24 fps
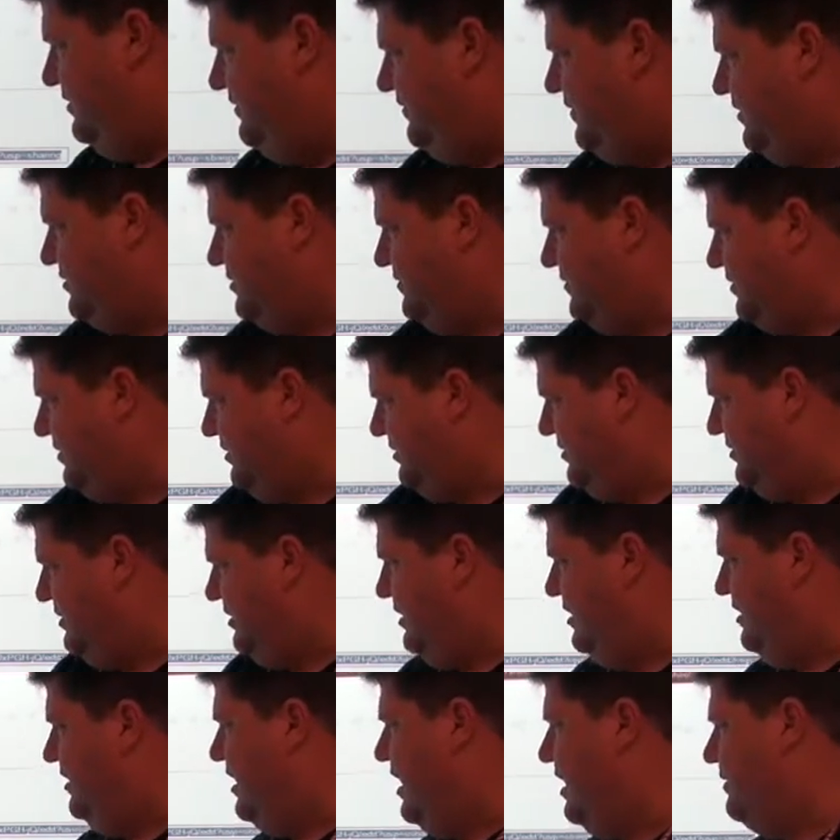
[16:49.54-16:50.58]
first of all,
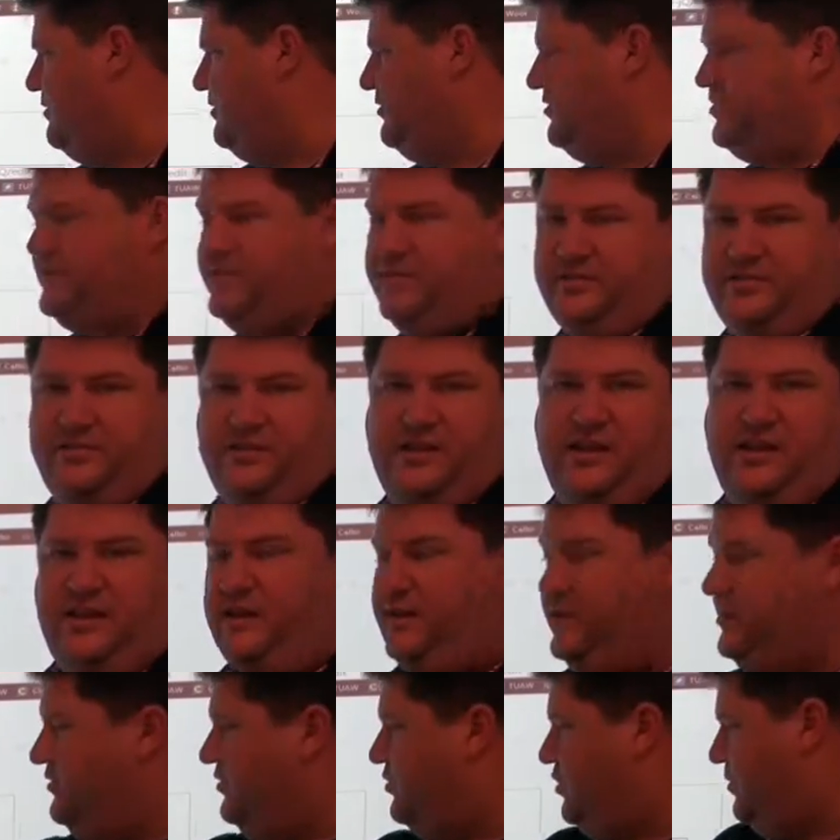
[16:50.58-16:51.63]
I'm using this
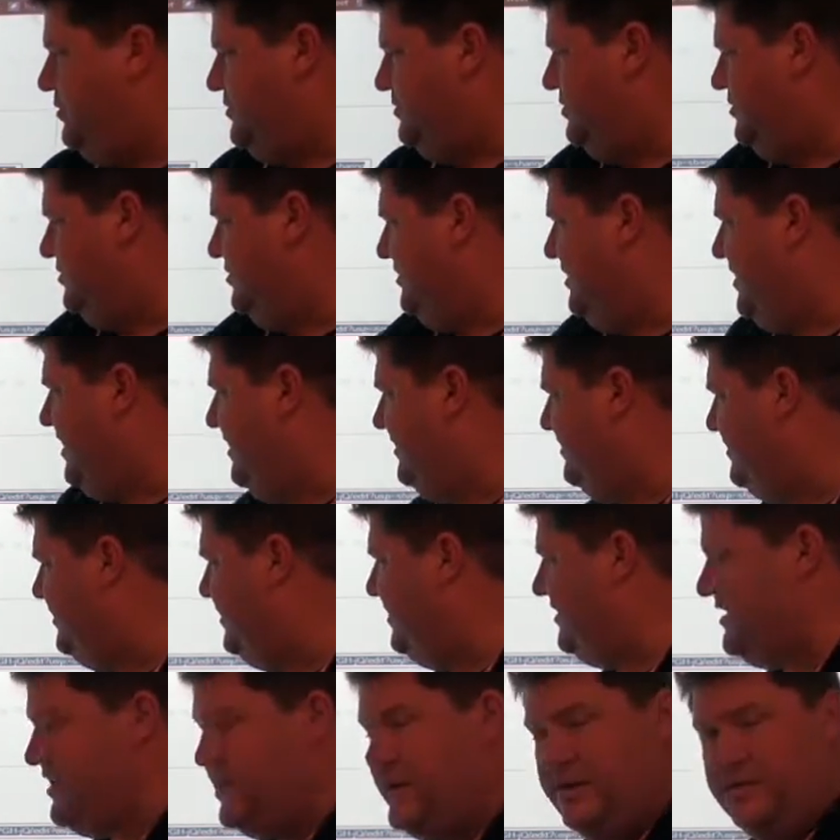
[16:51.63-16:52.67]
Corpus Christi ISD
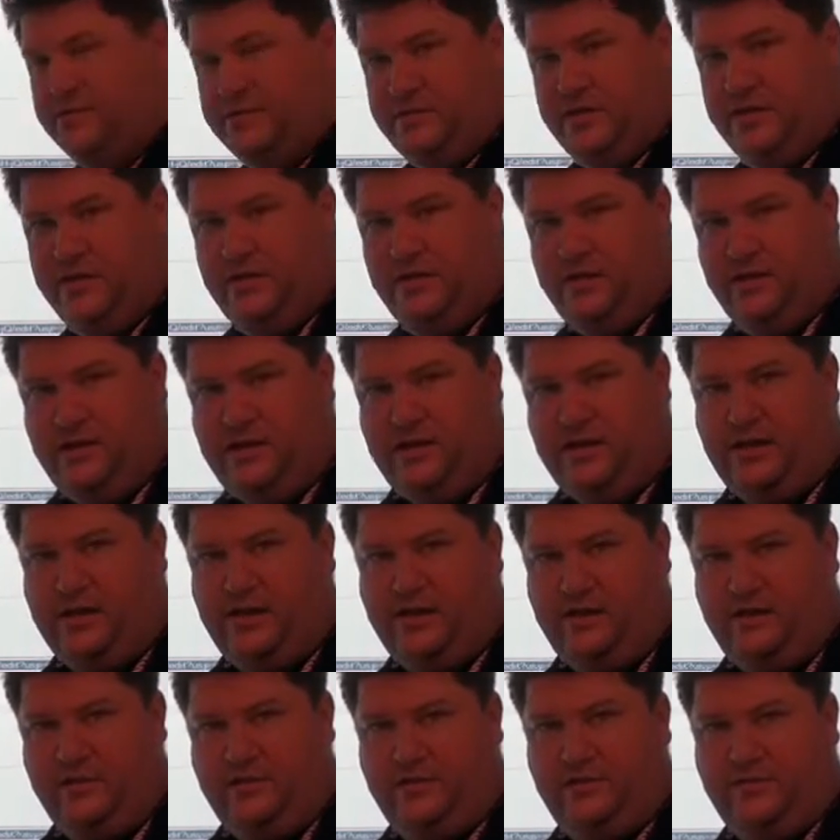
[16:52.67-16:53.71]
account
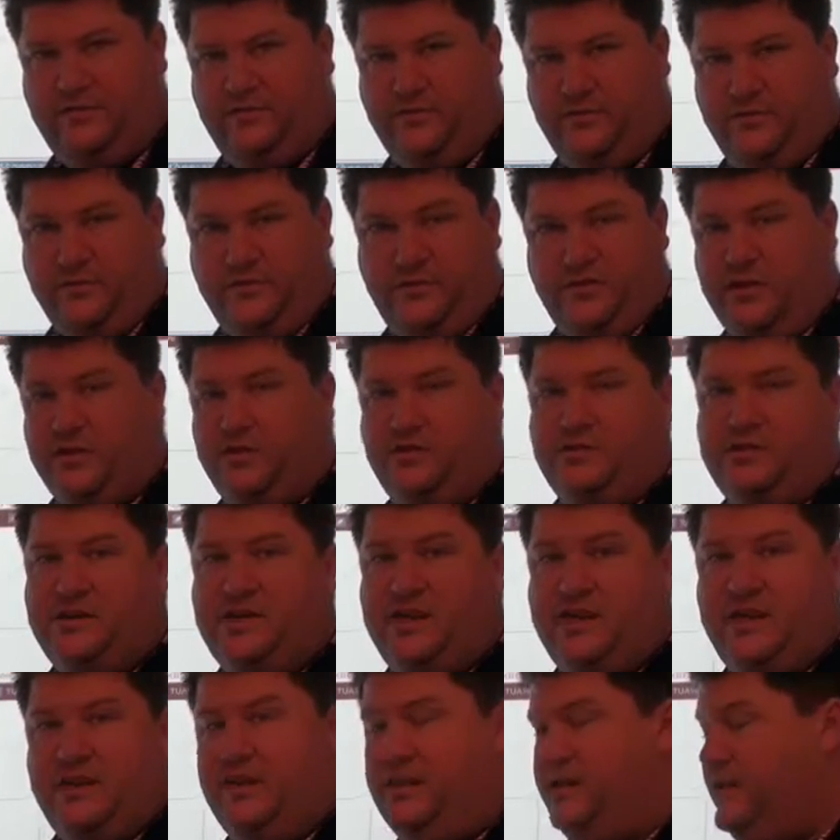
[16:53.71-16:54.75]
for the video
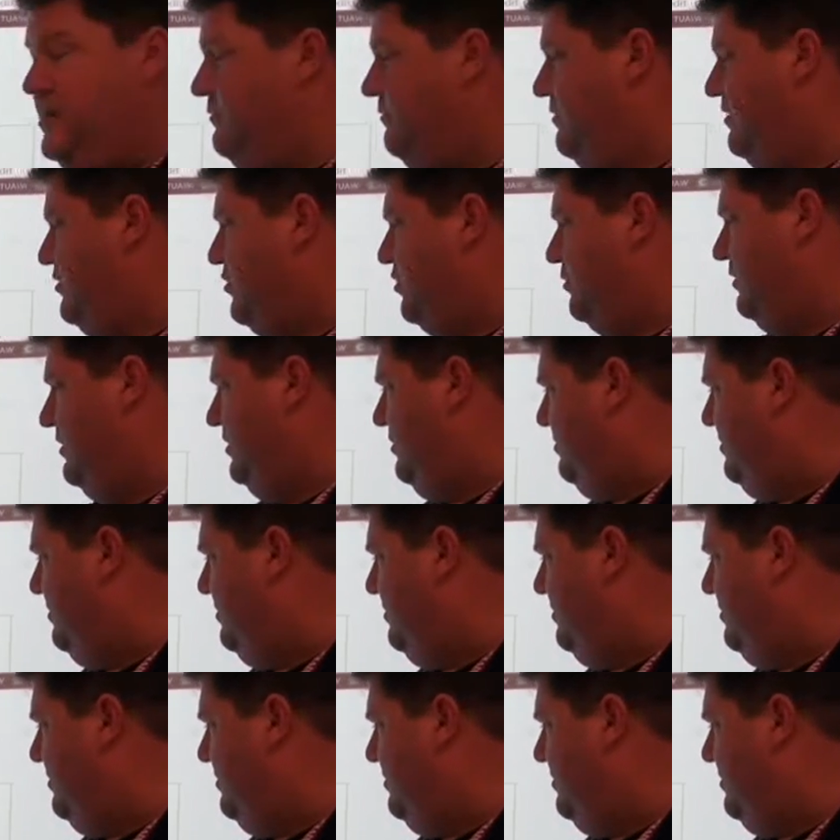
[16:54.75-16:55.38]
today, but normally